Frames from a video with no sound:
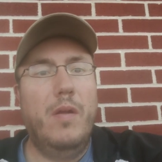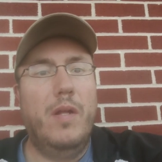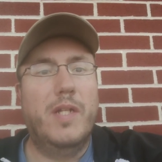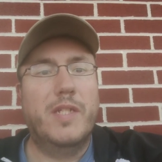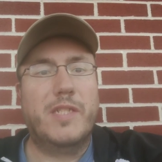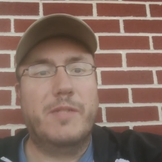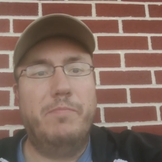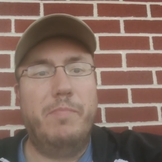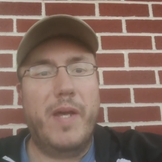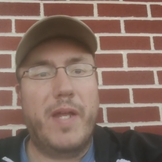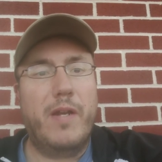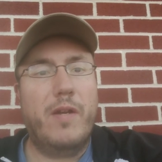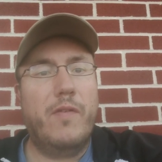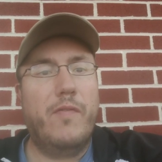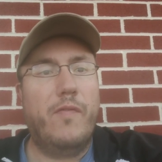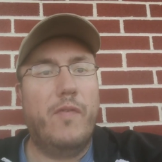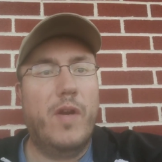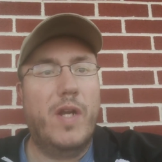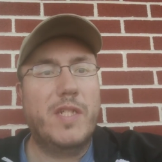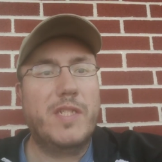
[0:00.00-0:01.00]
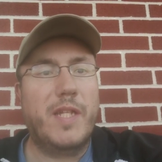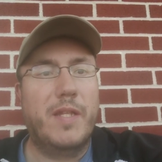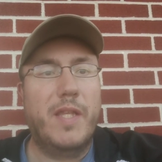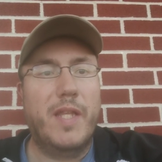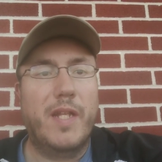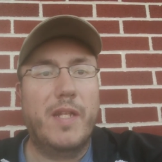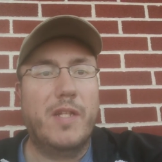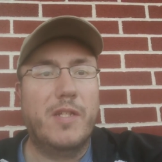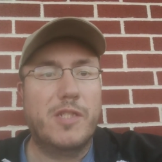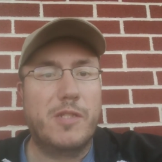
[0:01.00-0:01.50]
It's better for us, I
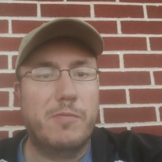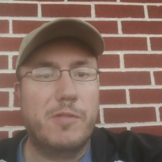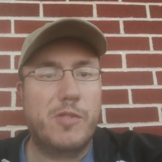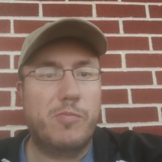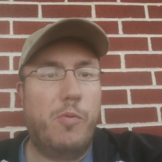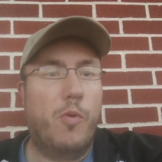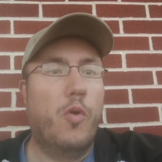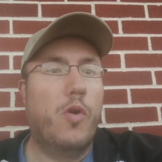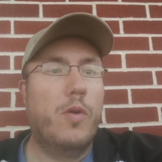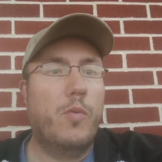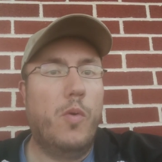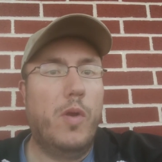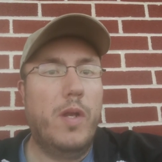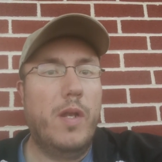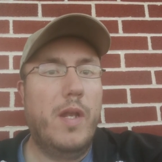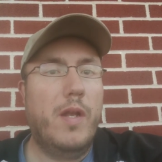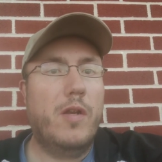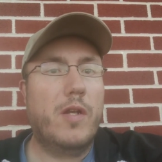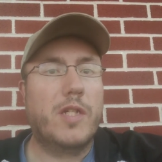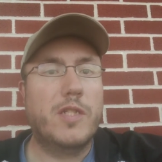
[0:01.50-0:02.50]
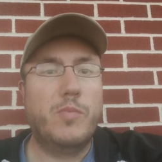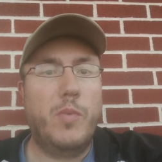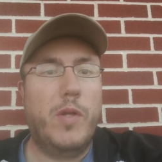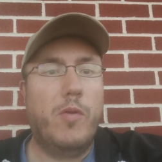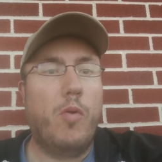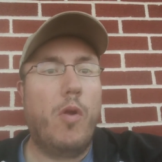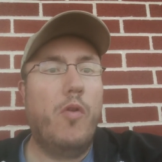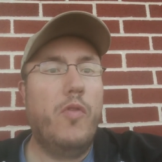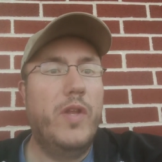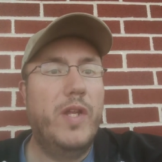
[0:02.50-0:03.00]
think, to support one another because we
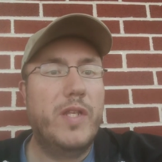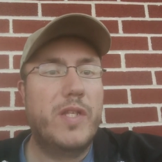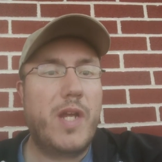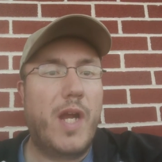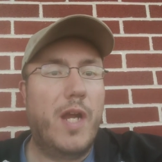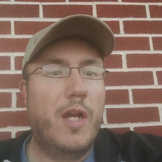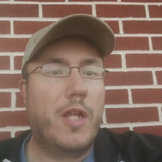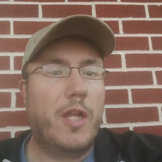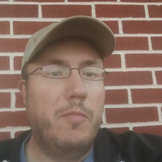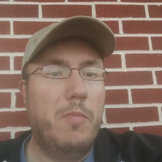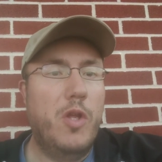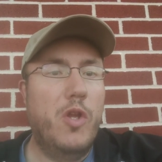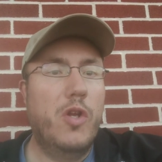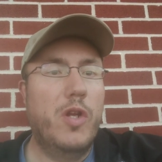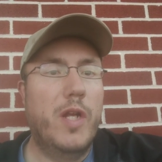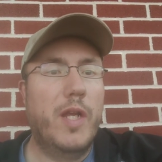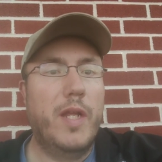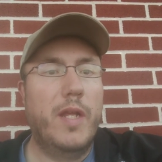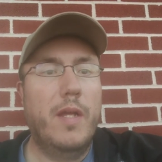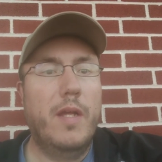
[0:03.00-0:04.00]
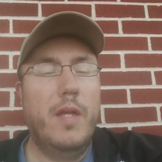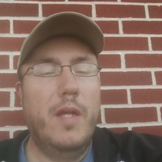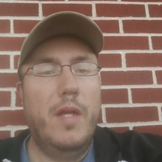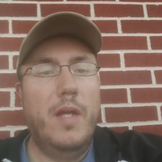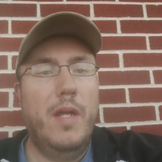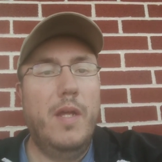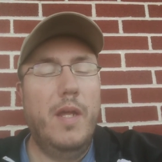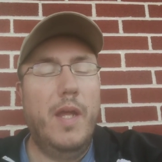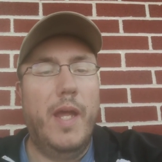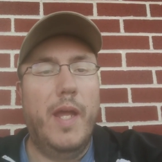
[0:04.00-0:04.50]
grow the entire community
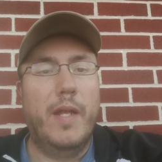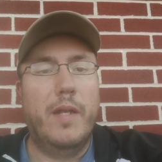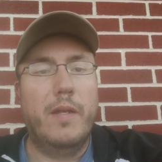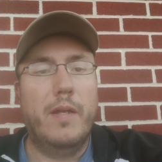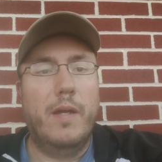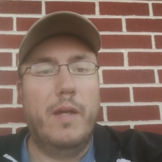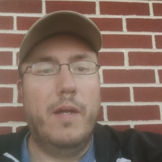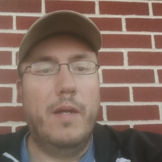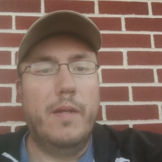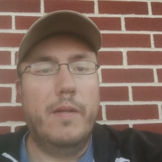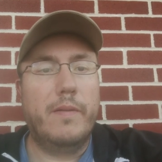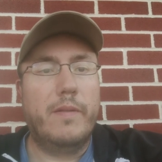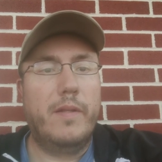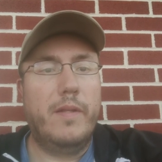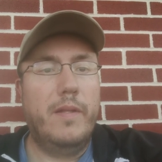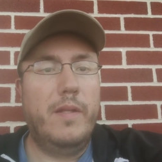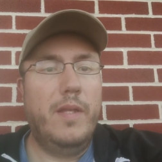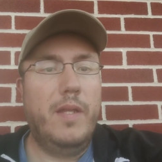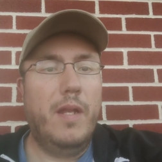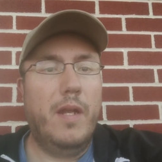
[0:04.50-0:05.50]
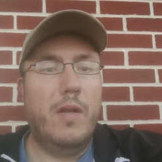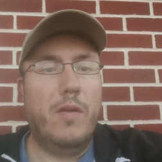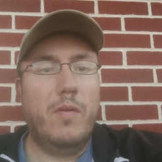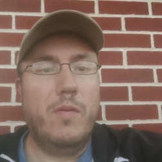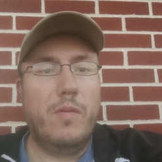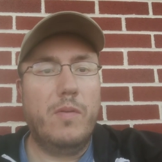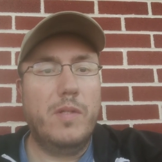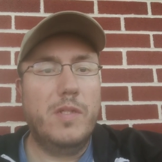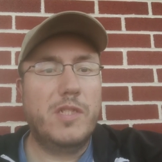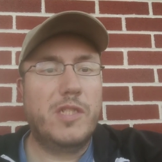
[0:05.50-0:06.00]
and uh, you
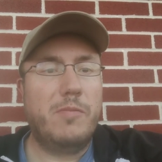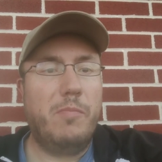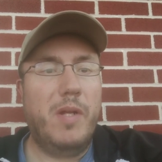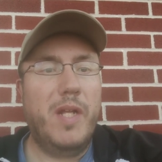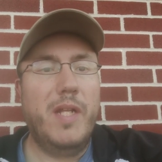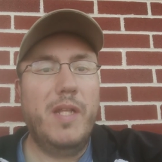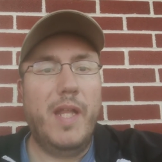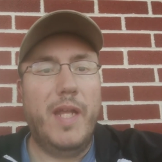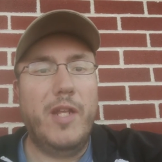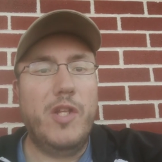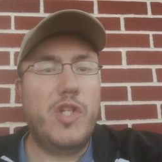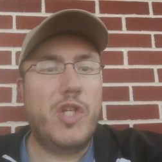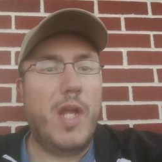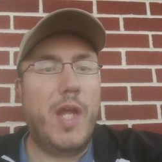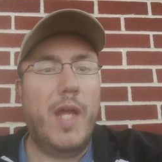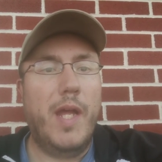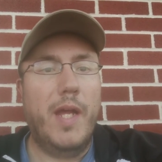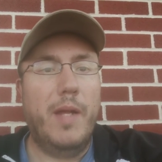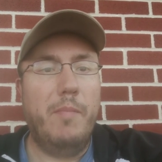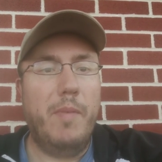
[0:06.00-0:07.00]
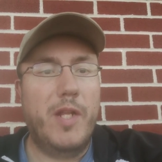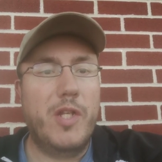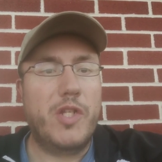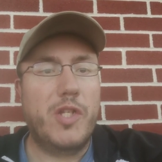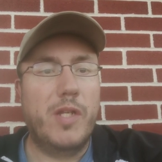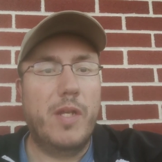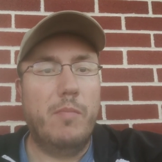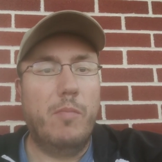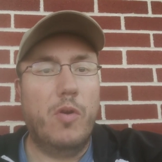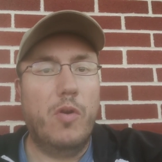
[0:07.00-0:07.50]
know somebody like Jay, I
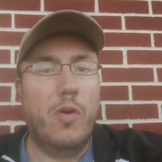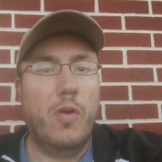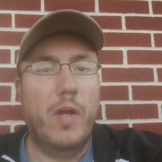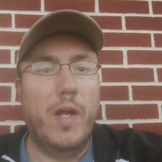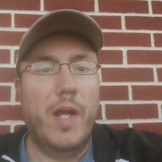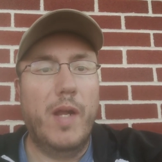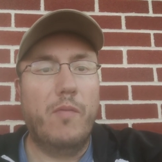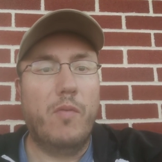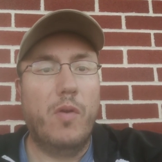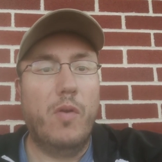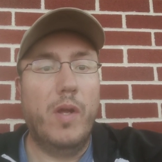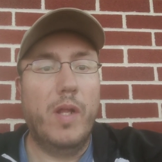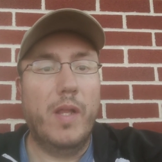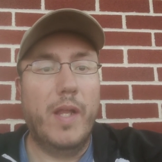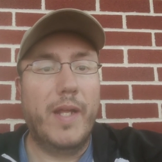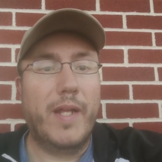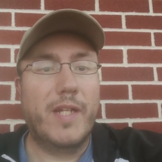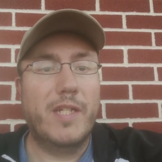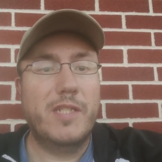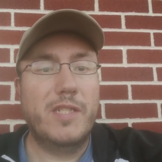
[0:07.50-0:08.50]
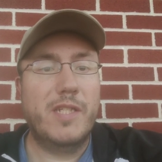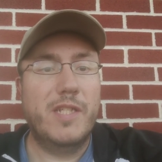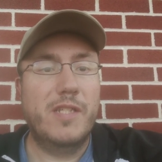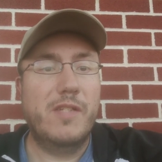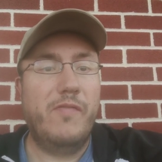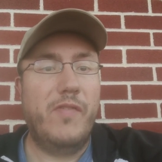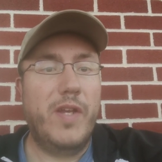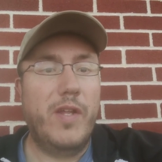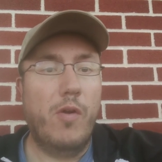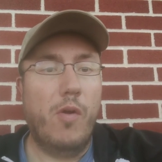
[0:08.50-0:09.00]
mentioned him earlier. I really like his his
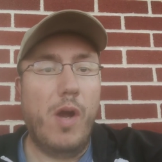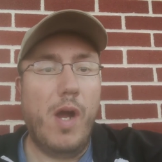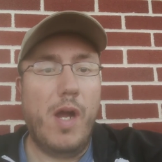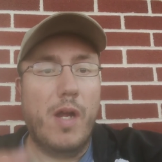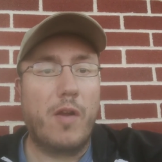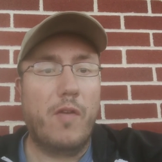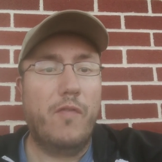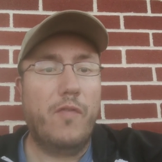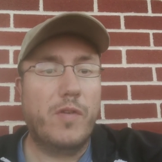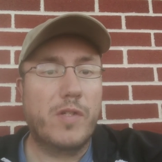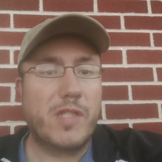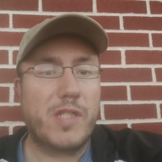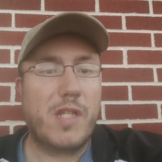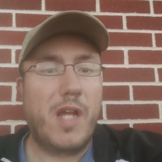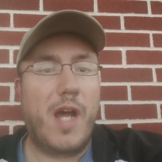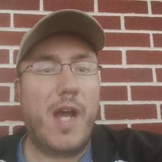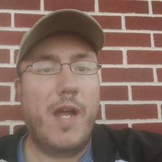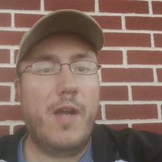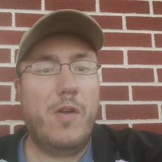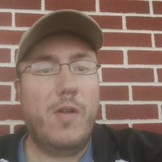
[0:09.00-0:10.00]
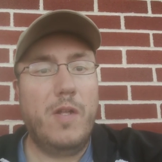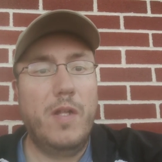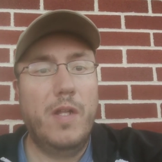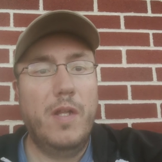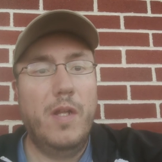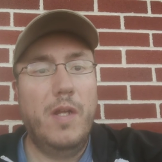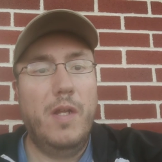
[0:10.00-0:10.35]
videographer style.